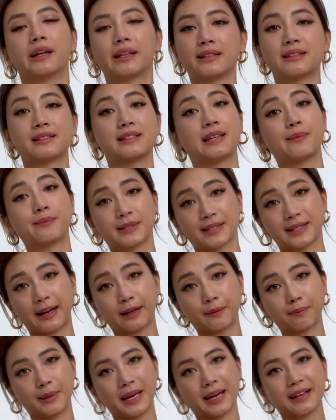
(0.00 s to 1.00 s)
the same
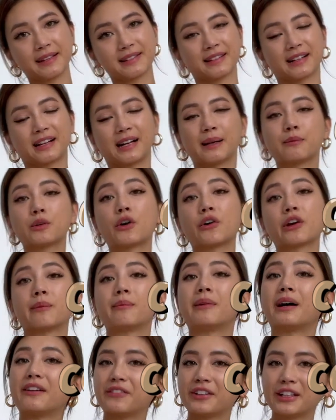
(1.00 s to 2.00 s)
exact pace that I'm going in
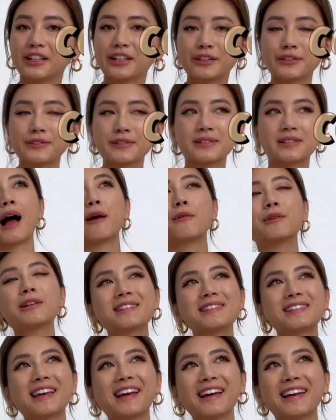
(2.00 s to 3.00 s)
my videos. I would
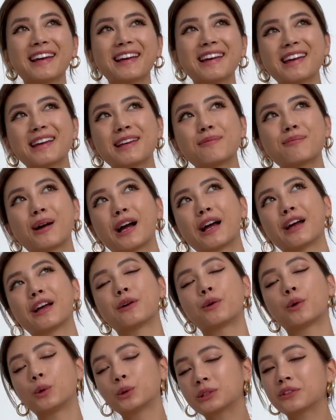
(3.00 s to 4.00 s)
say in my
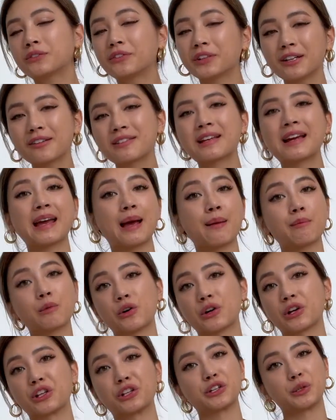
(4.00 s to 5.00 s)
older videos, I am
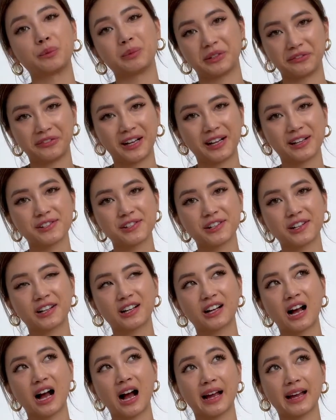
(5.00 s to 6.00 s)
going a little bit
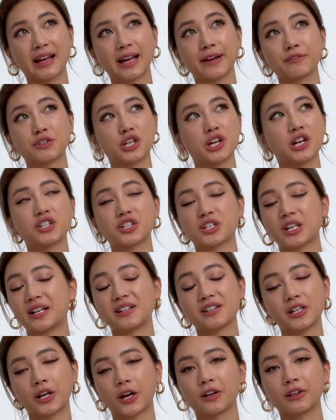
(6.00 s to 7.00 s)
faster. I have changed that
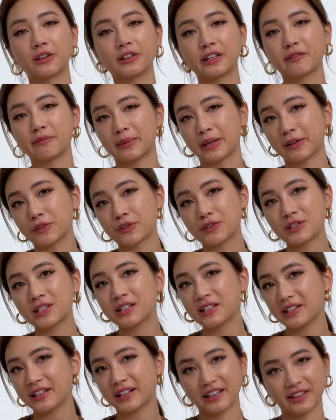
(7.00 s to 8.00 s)
entirely of my
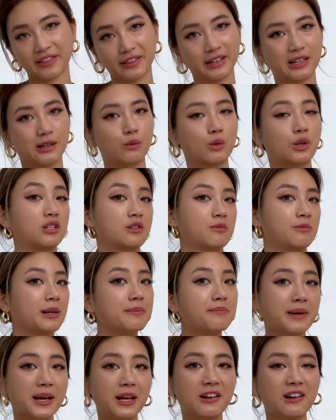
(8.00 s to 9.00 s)
routine and I think it works way
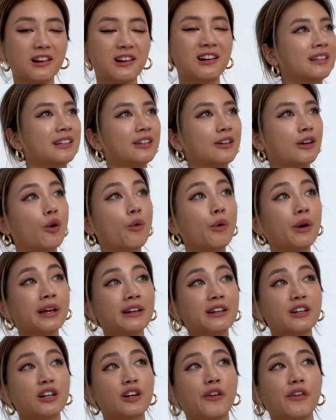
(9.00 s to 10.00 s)
better.
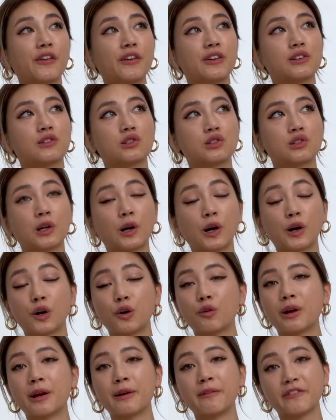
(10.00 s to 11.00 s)
Going slow
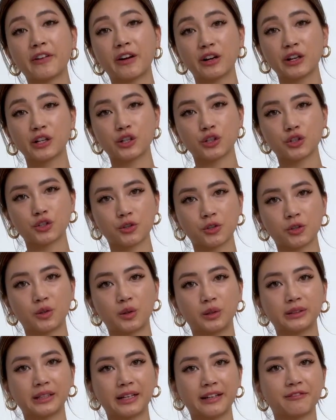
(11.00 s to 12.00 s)
and very
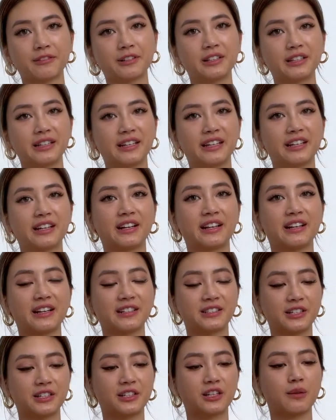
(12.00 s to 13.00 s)
controlled and really
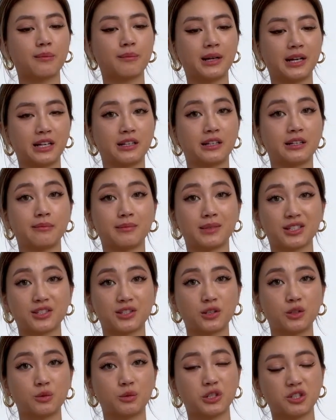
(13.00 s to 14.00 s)
connecting your mind and
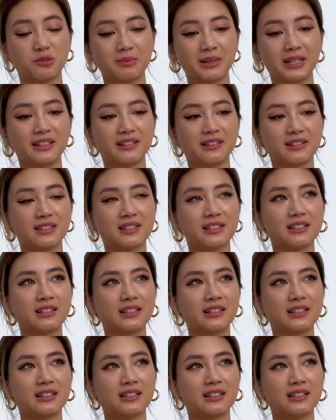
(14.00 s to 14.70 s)
muscle, which means